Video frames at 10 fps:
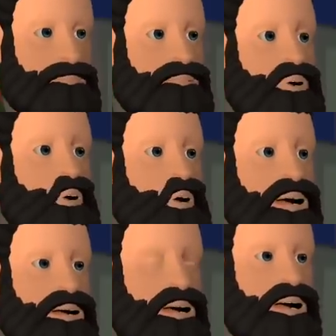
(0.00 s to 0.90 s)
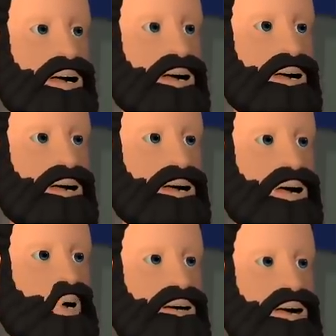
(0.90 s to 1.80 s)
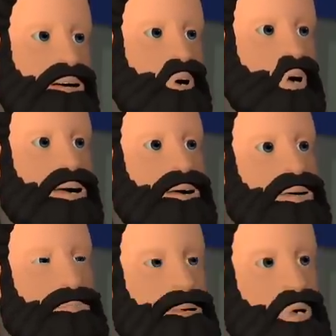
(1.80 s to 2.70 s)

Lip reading: For one cutteth a tree out of the forest,